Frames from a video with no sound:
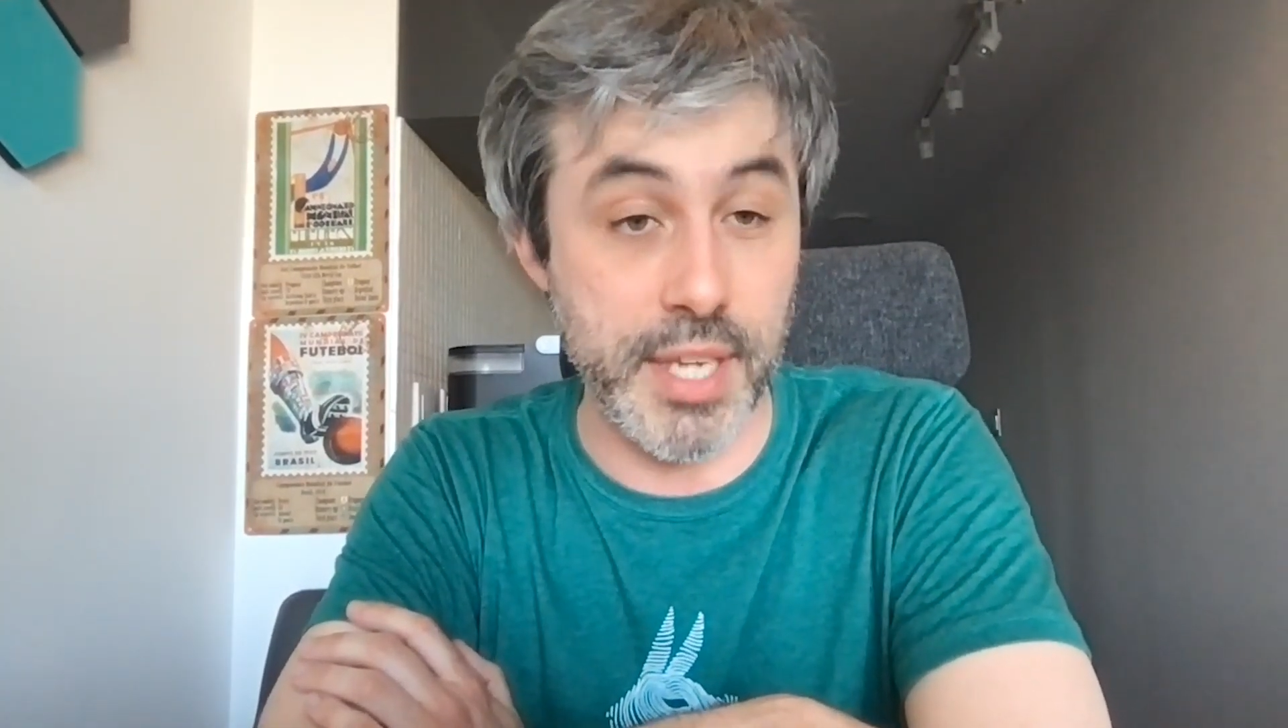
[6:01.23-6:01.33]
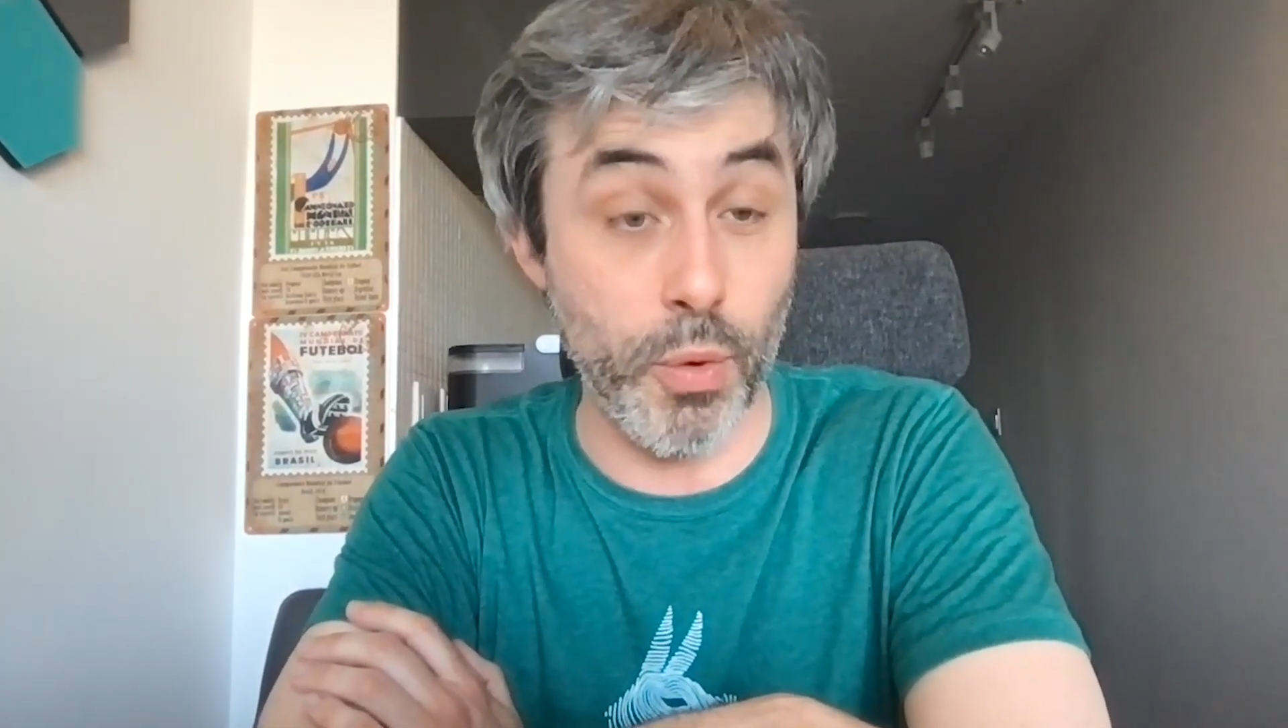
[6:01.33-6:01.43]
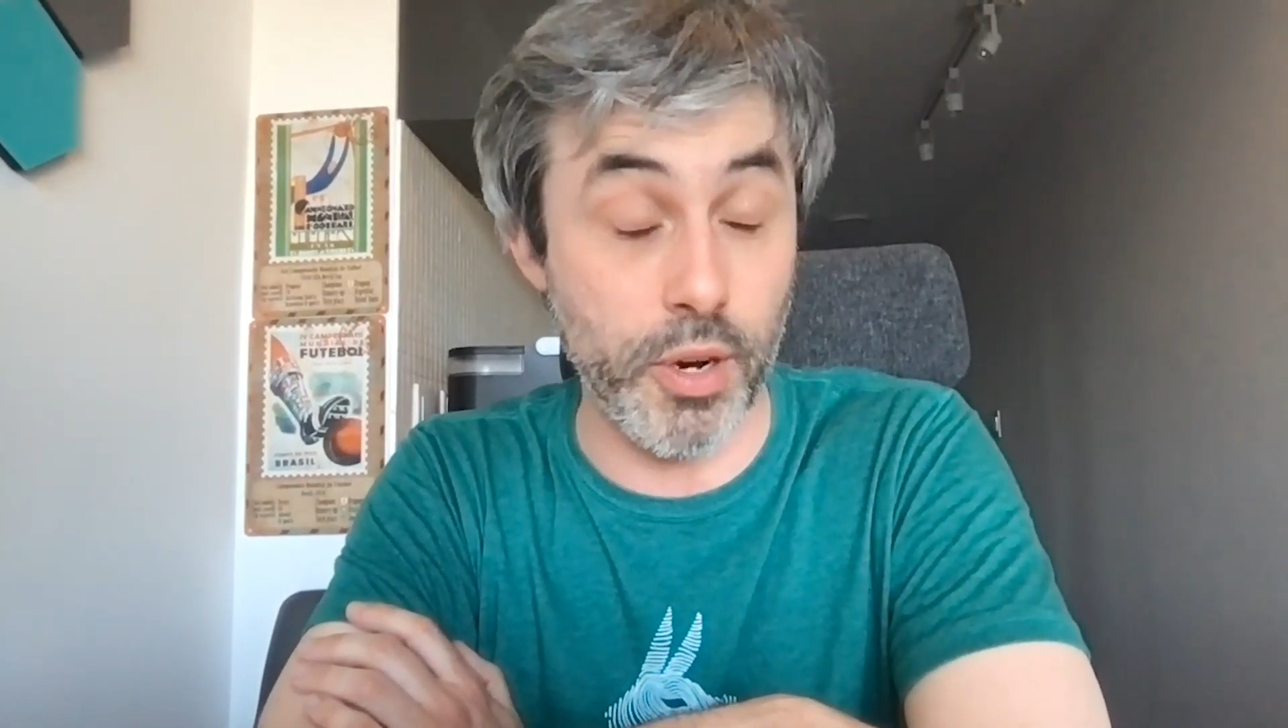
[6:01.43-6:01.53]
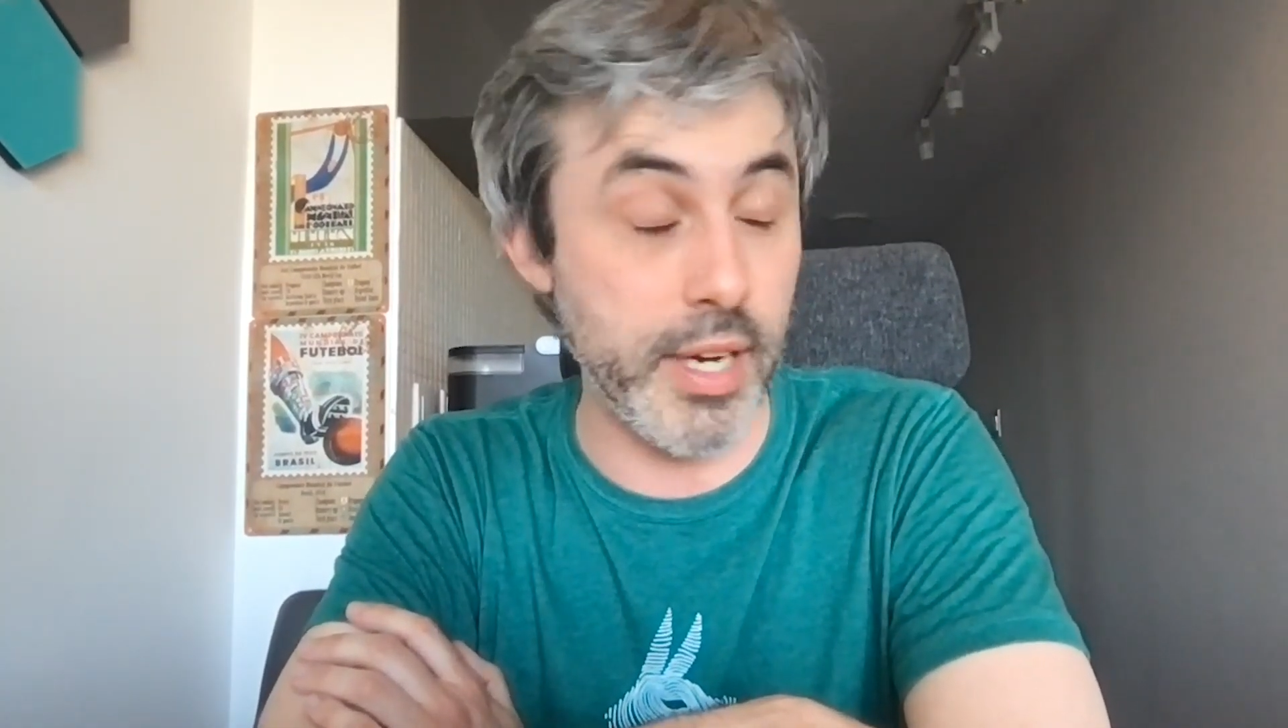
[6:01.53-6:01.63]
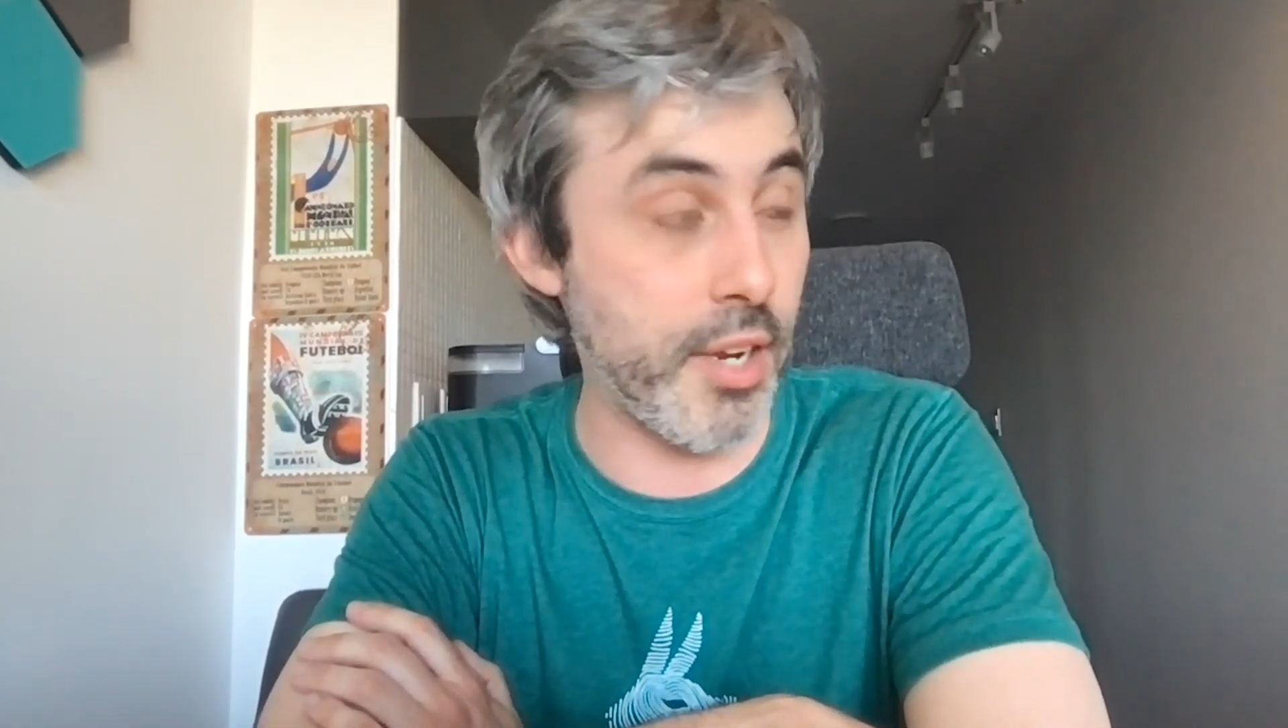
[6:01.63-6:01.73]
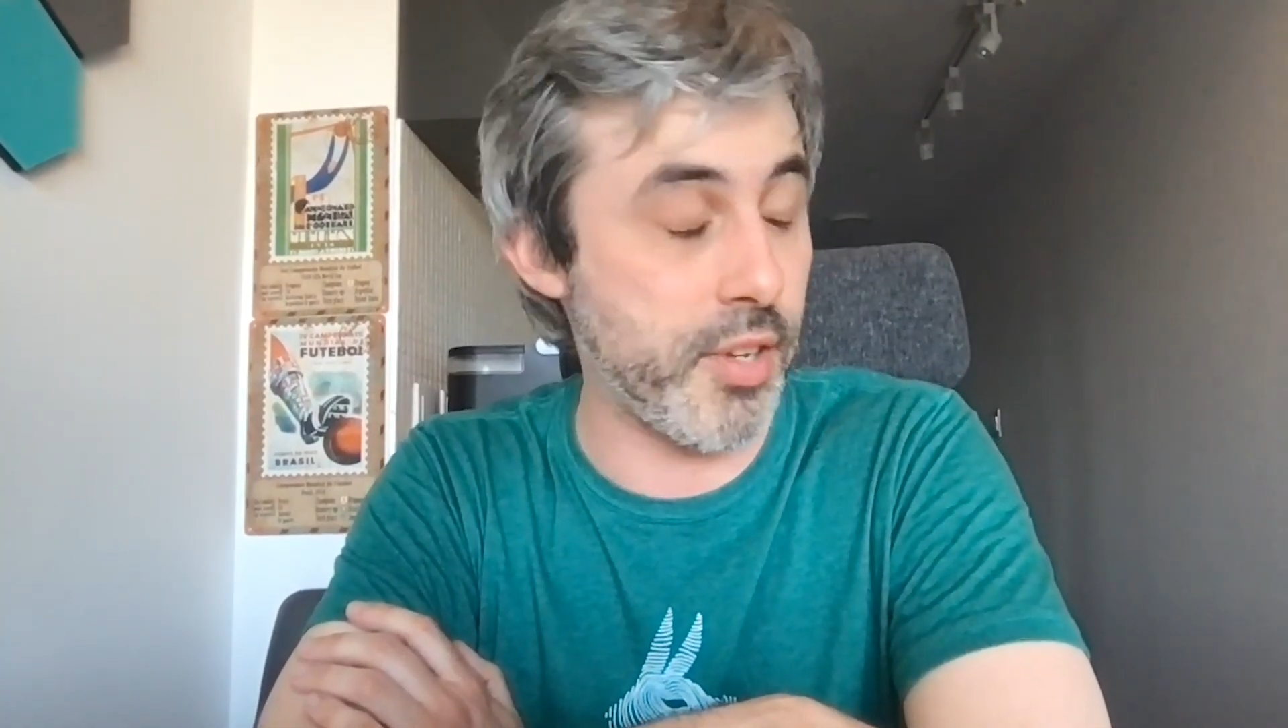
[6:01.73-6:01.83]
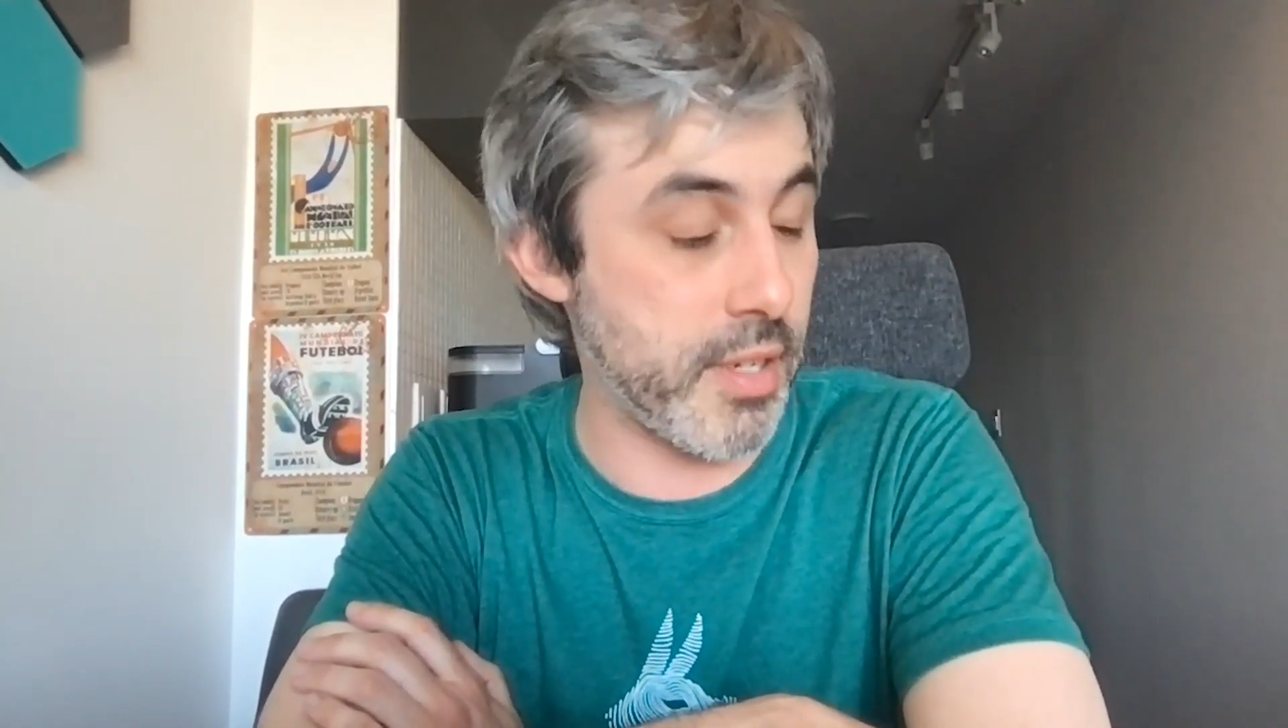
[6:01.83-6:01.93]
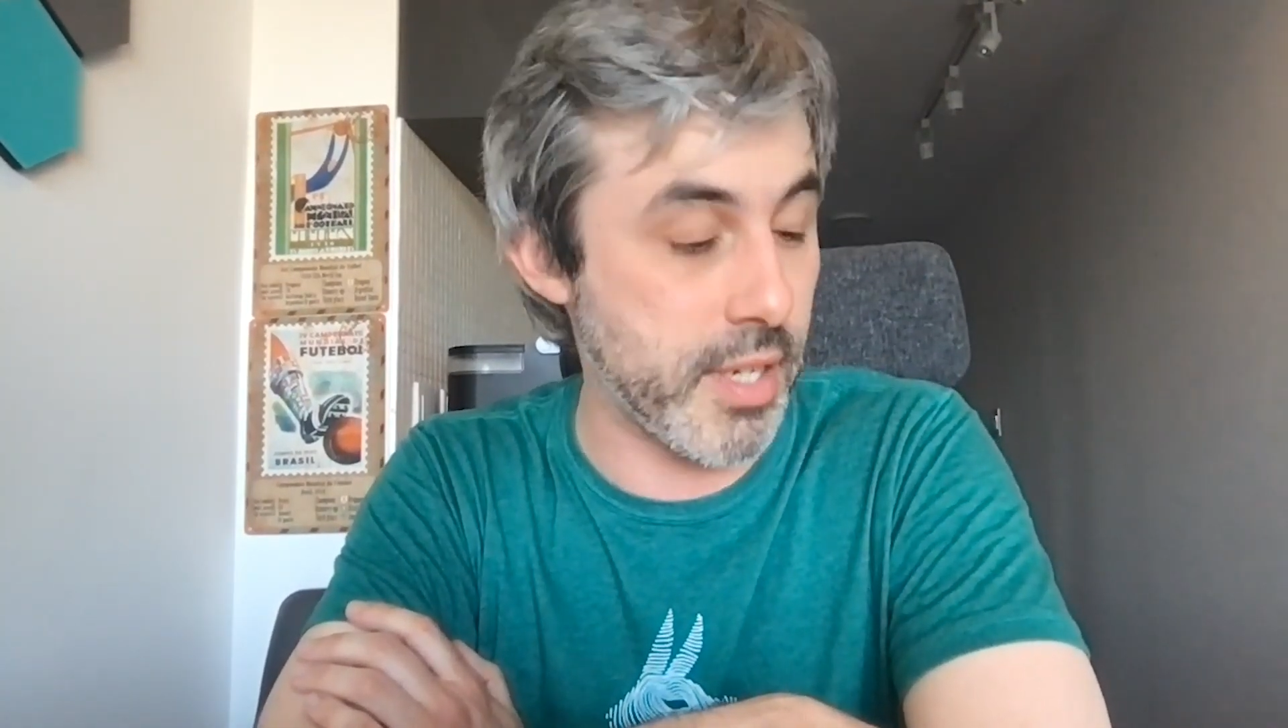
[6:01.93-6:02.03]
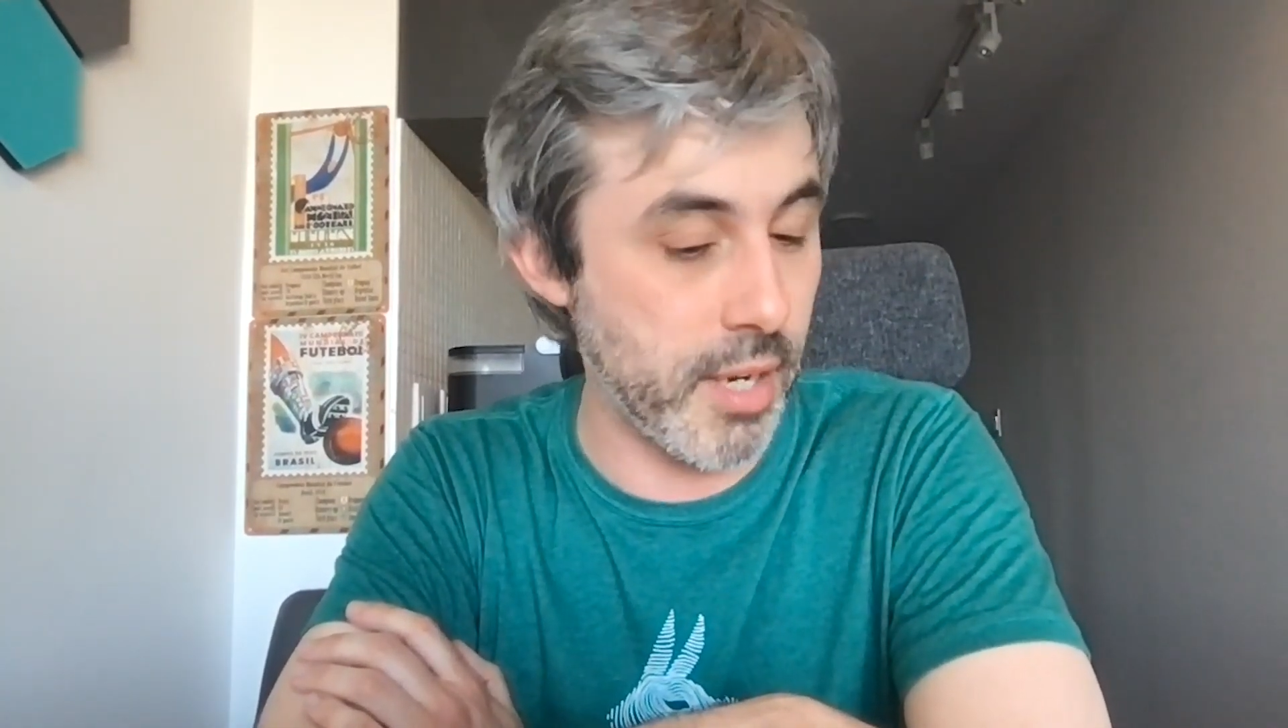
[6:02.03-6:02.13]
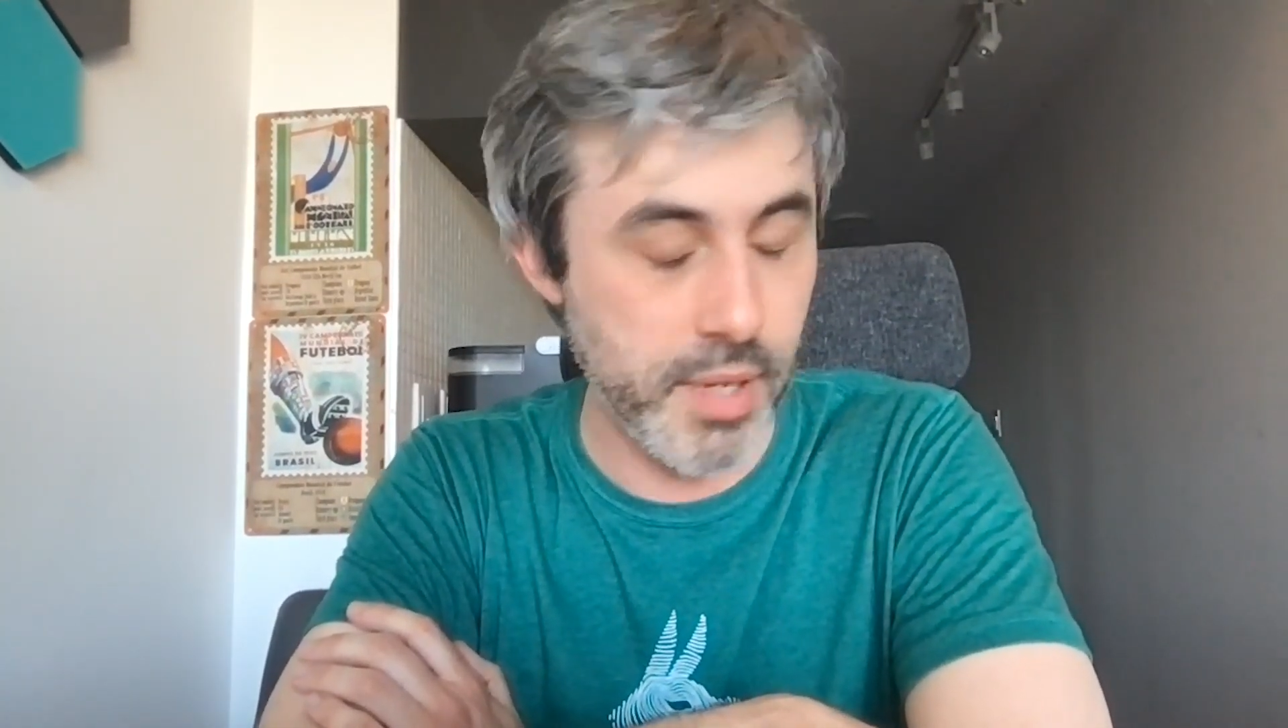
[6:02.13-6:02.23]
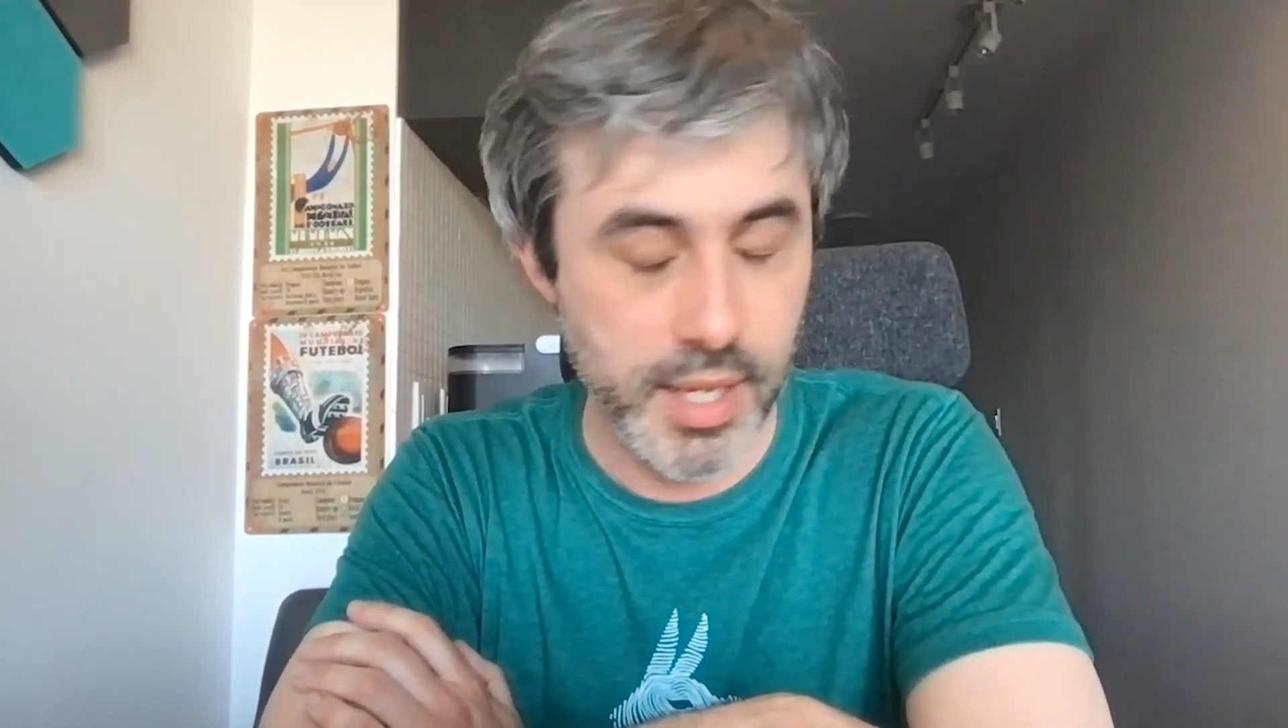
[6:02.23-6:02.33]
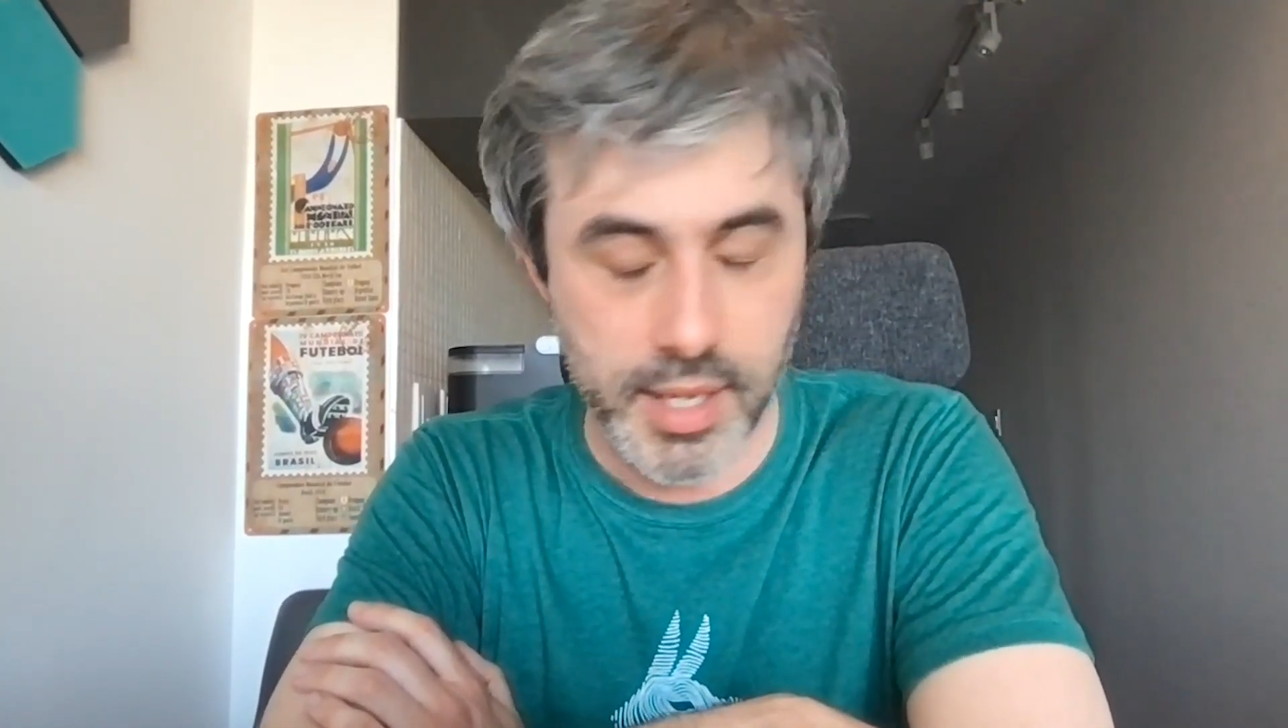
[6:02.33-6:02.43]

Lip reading: at work actually at the time.